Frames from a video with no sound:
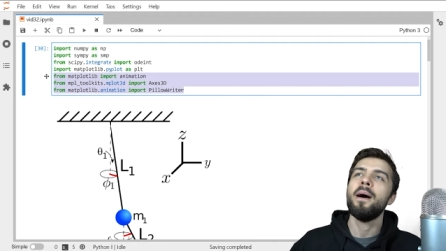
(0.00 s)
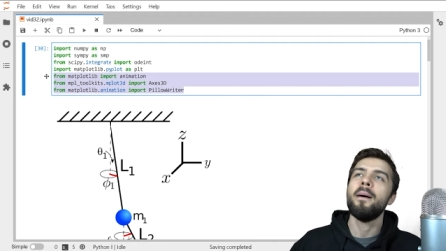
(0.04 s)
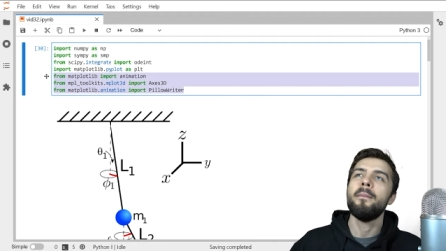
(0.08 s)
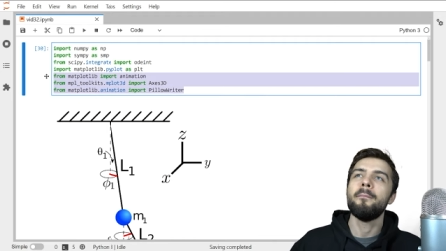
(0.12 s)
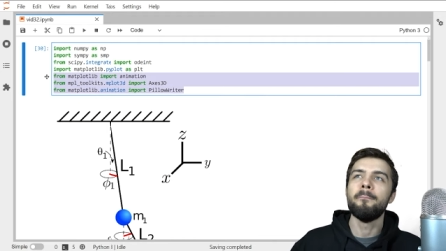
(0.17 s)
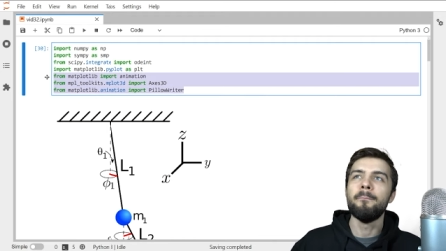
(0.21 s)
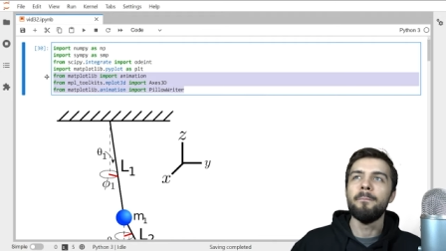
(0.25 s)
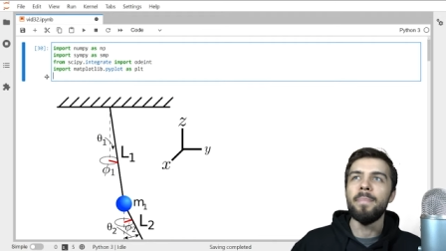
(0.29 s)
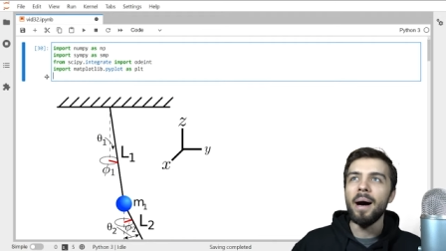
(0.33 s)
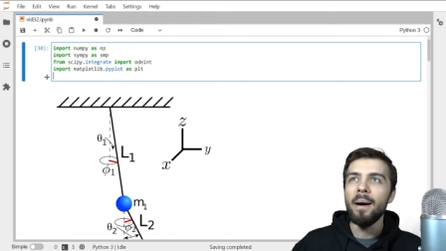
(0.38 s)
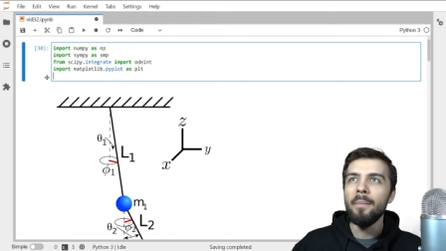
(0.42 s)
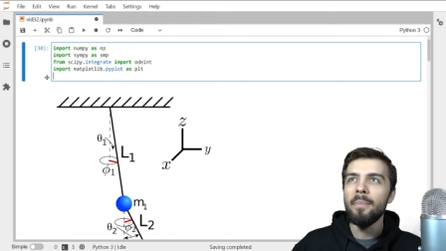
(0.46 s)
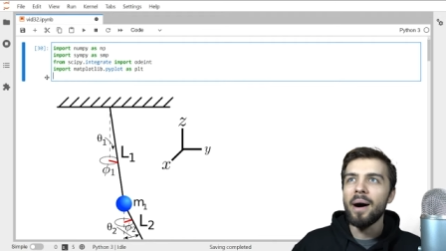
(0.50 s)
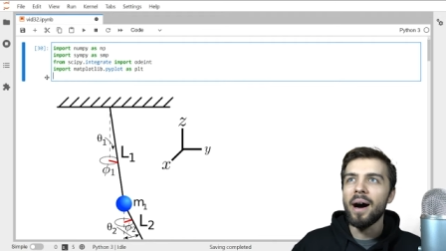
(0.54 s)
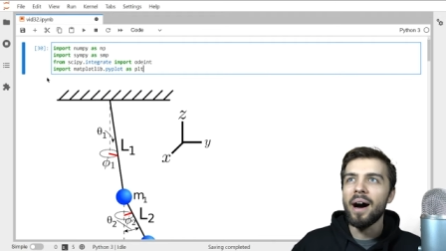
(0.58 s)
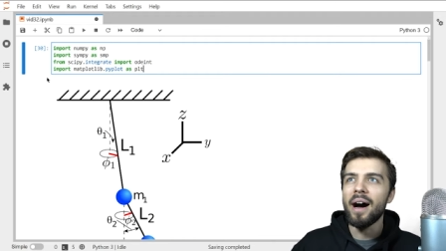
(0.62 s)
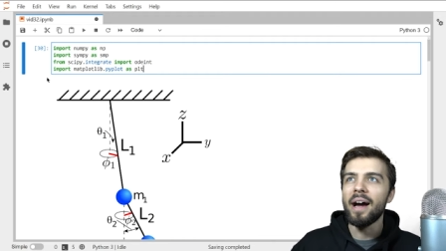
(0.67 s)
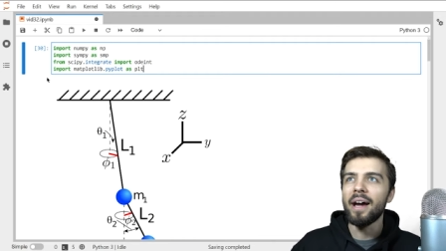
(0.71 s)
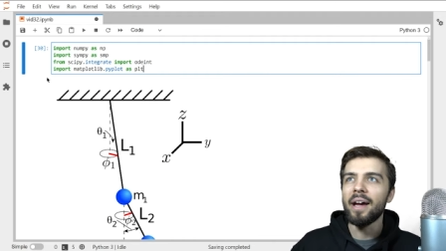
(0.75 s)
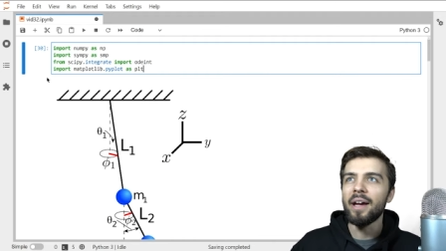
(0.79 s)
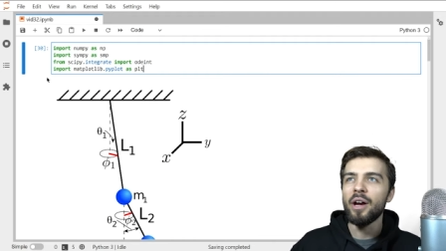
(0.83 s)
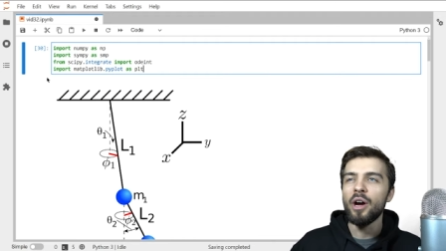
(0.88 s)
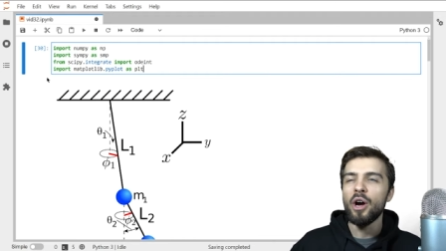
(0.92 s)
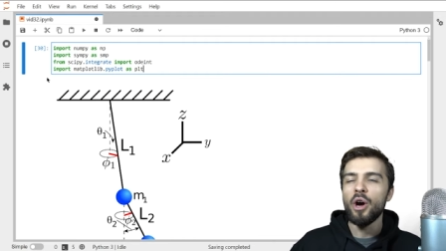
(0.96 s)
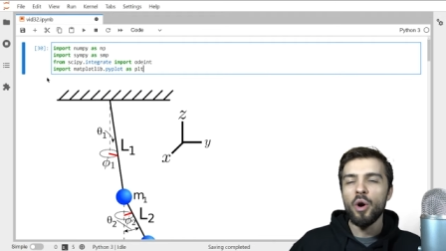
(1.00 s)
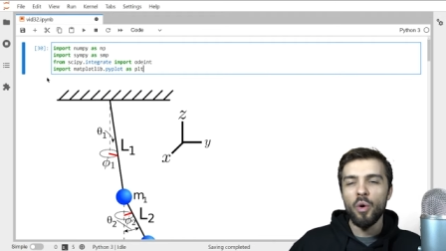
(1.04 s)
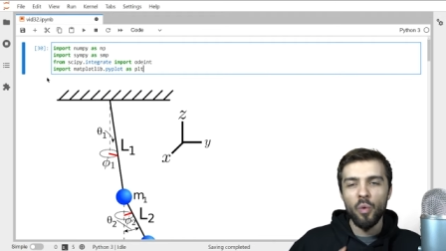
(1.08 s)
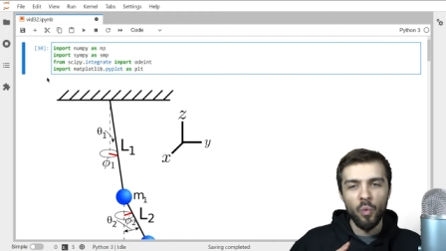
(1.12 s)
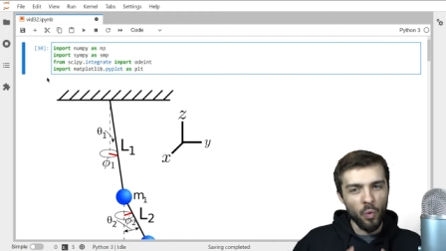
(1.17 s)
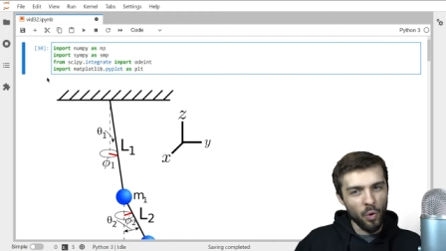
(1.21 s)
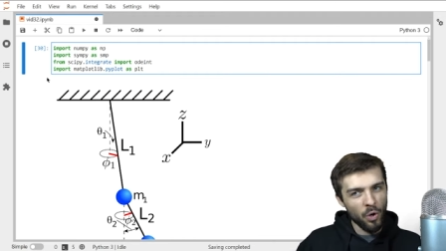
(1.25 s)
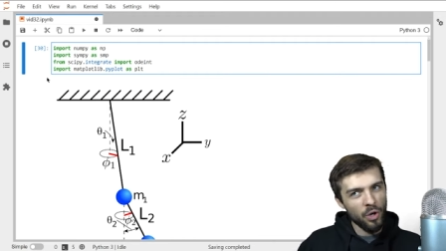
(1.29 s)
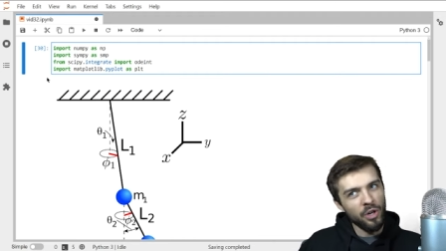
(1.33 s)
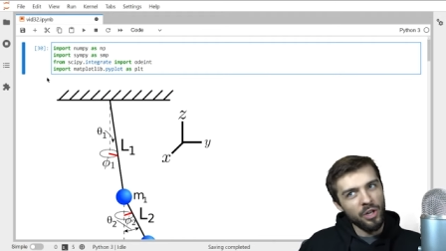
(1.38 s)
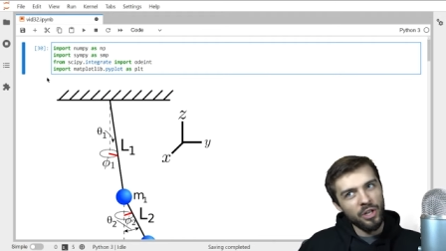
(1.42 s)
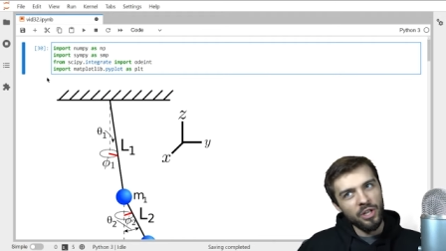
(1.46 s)
bye-bye,
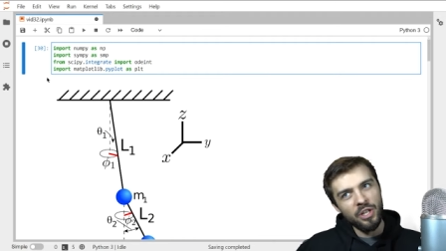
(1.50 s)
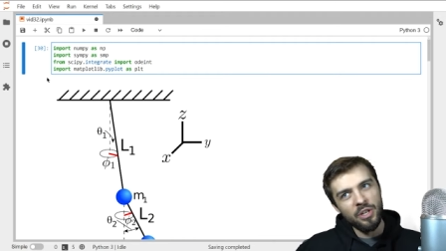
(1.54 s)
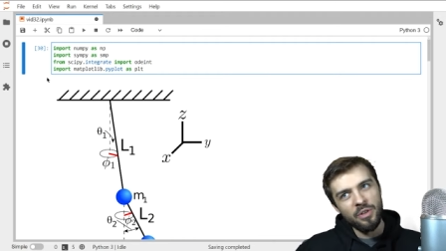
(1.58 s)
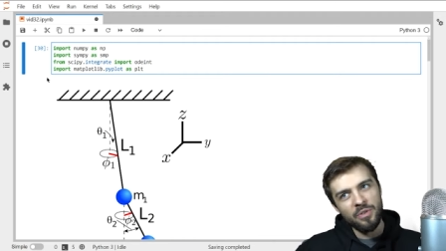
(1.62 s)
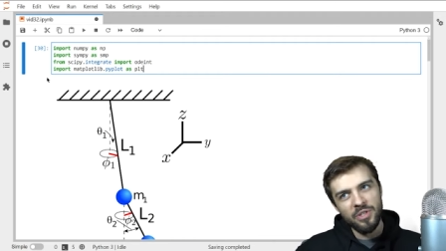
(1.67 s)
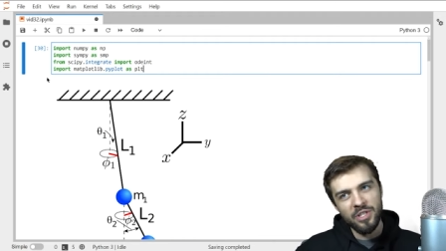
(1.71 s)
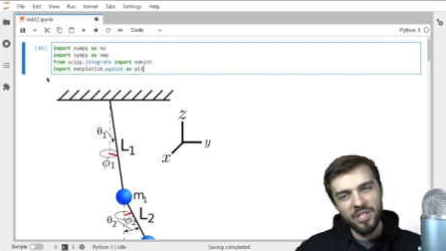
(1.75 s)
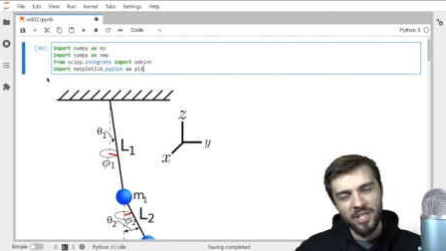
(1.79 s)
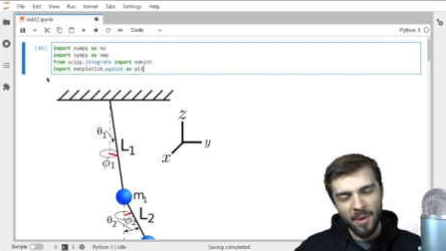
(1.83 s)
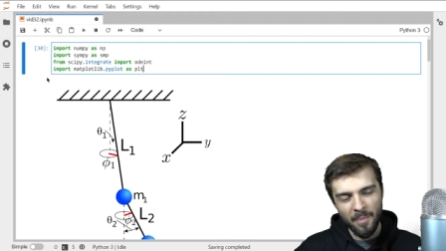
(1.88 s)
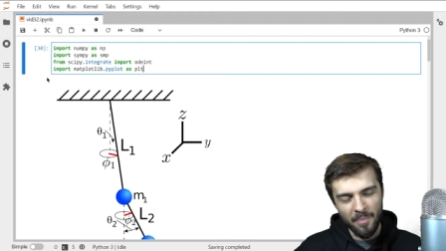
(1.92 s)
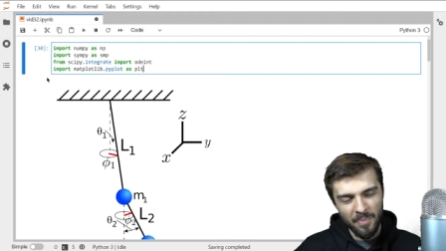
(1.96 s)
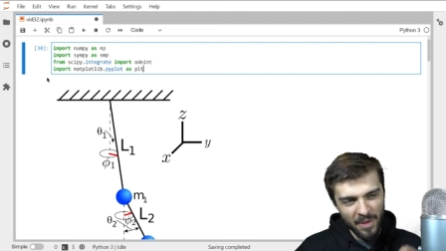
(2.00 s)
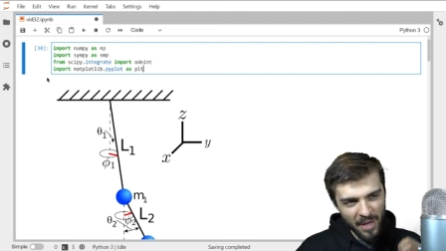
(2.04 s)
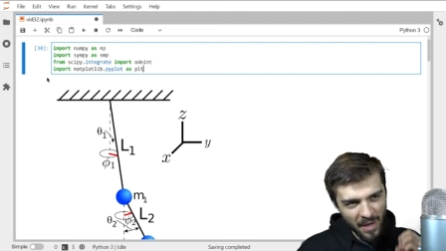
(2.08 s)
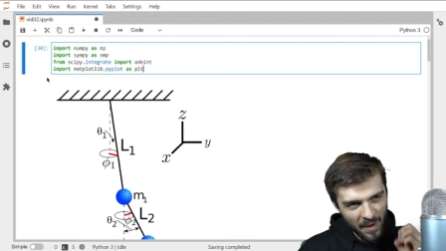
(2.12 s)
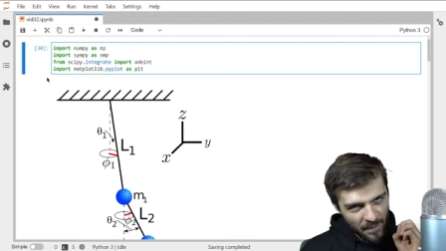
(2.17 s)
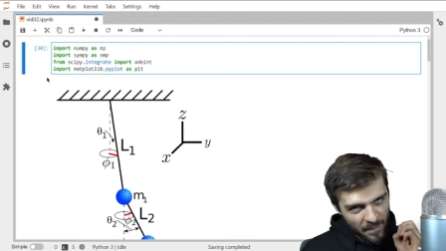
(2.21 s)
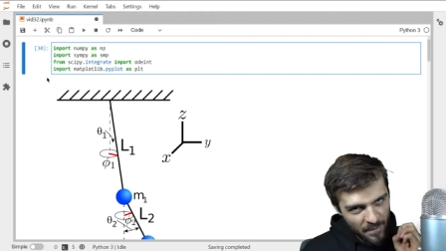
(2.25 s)
we're going to use something